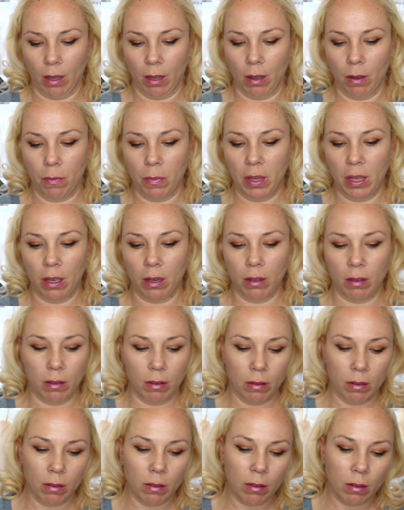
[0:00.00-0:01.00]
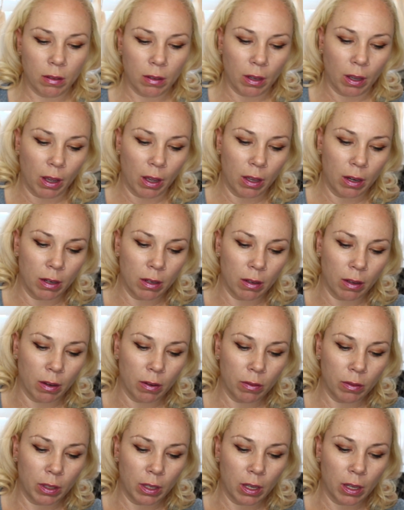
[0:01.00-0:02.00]
I mean, I don't, I
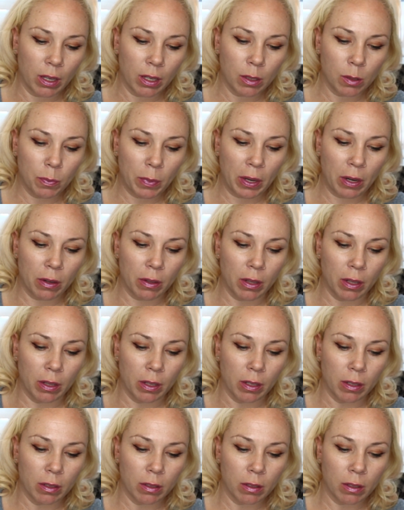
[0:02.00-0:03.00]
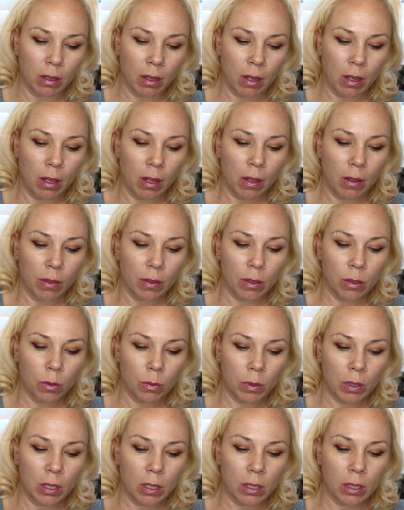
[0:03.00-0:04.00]
don't think it gets better than this.
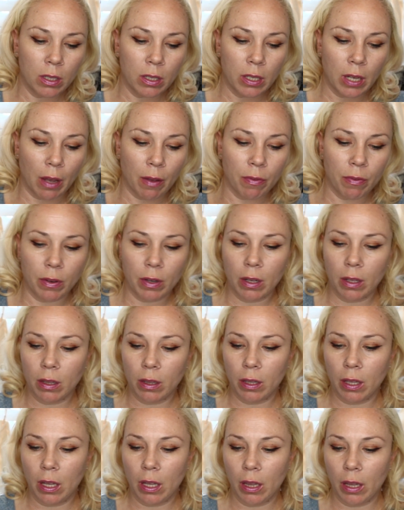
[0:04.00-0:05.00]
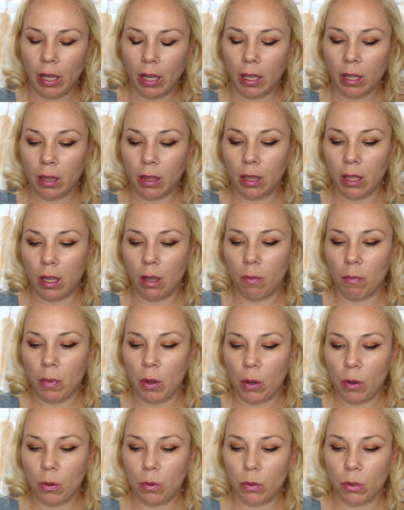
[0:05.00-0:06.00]
This one is definitely like the
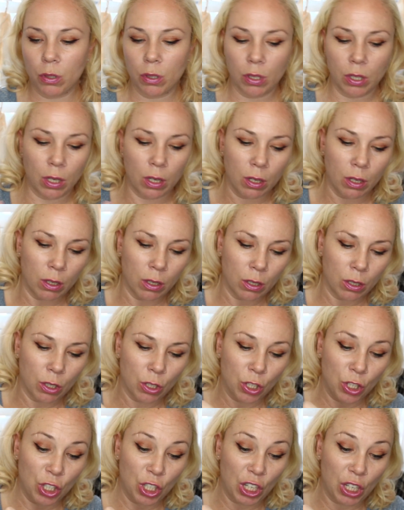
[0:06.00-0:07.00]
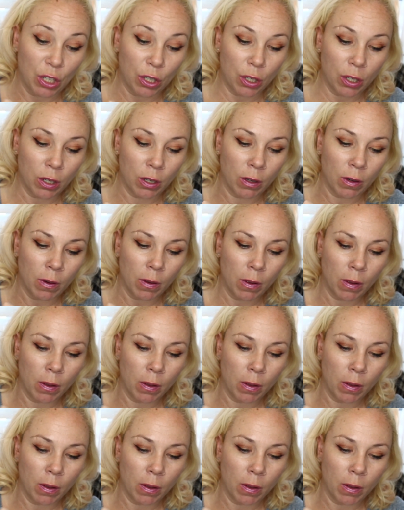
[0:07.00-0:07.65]
most sheer